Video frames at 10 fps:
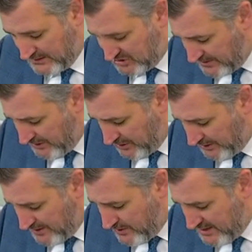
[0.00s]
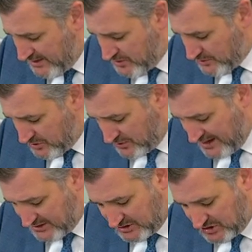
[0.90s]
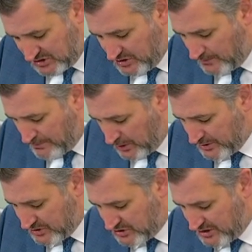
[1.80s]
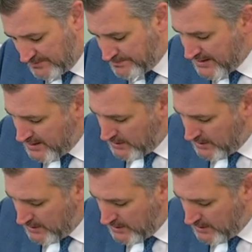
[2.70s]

Similarly, we need to address the still burdensome